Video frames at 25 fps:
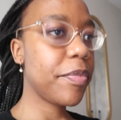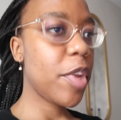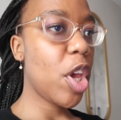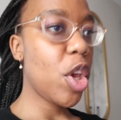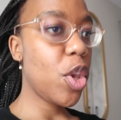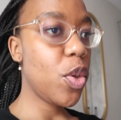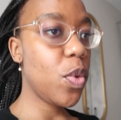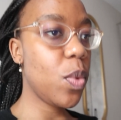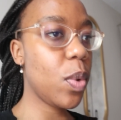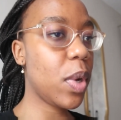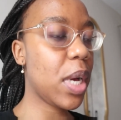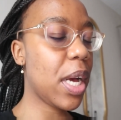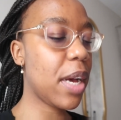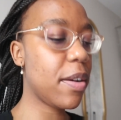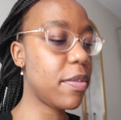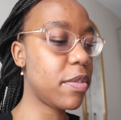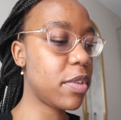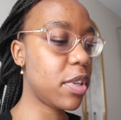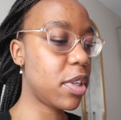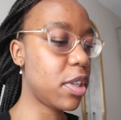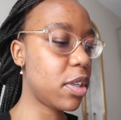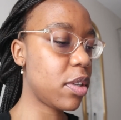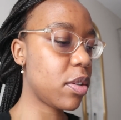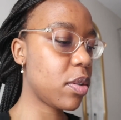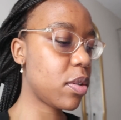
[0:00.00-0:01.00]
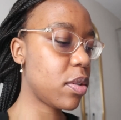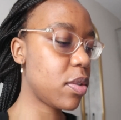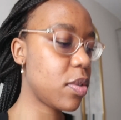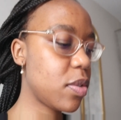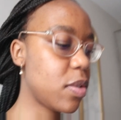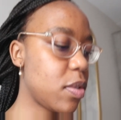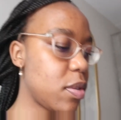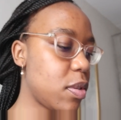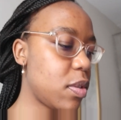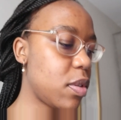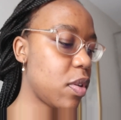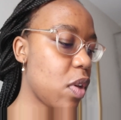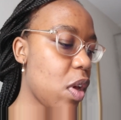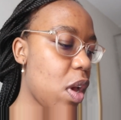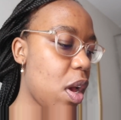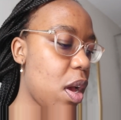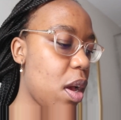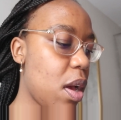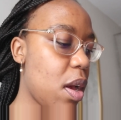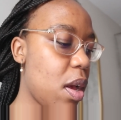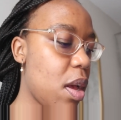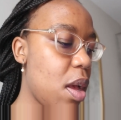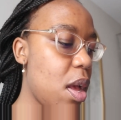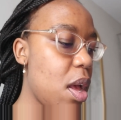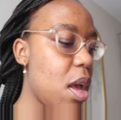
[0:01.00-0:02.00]
a new cover, because
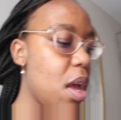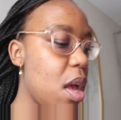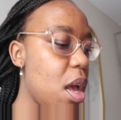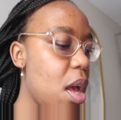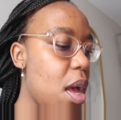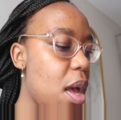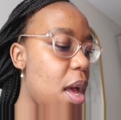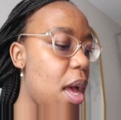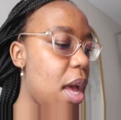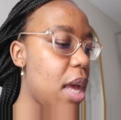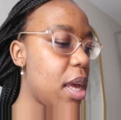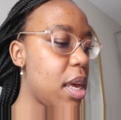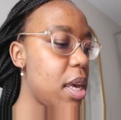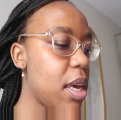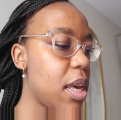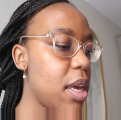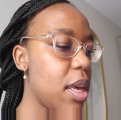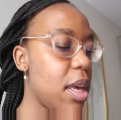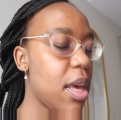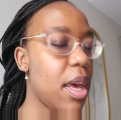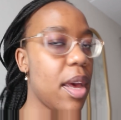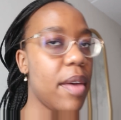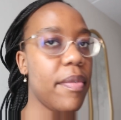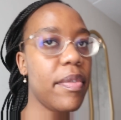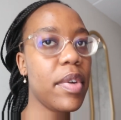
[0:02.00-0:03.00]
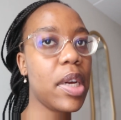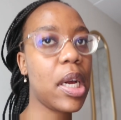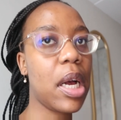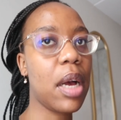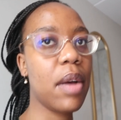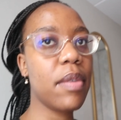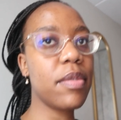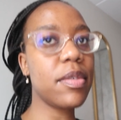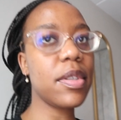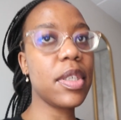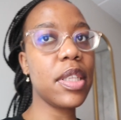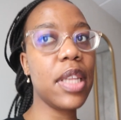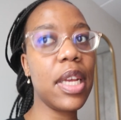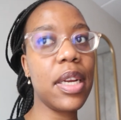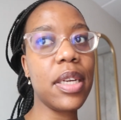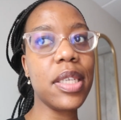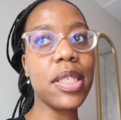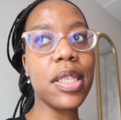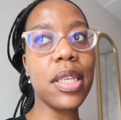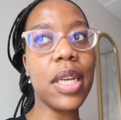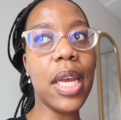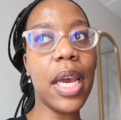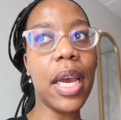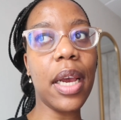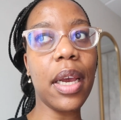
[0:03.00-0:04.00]
yeah, I have a cover that
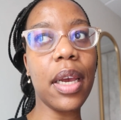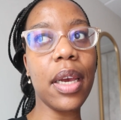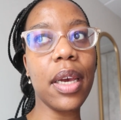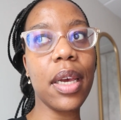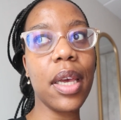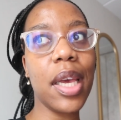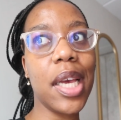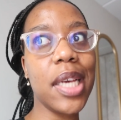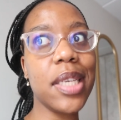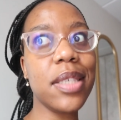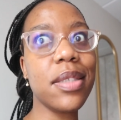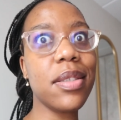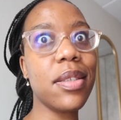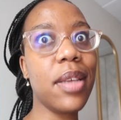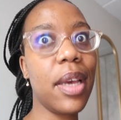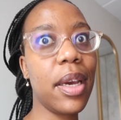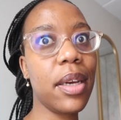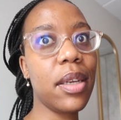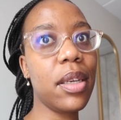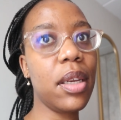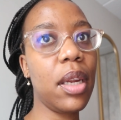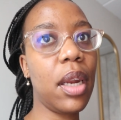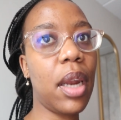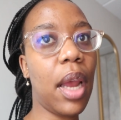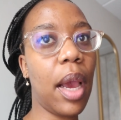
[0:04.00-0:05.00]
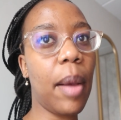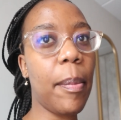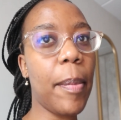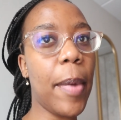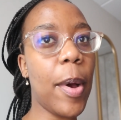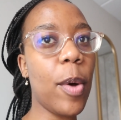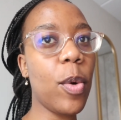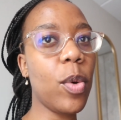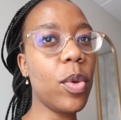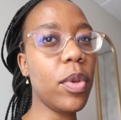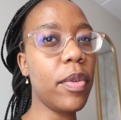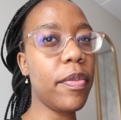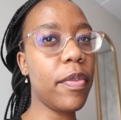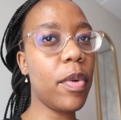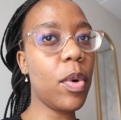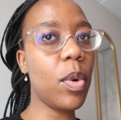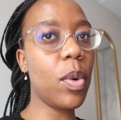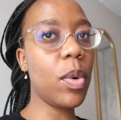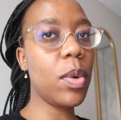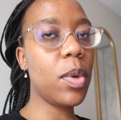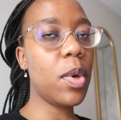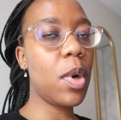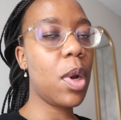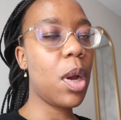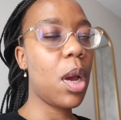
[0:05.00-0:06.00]
is like exactly like my old
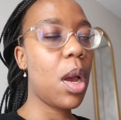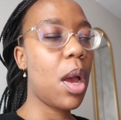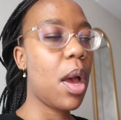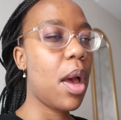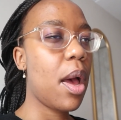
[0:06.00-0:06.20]
phone,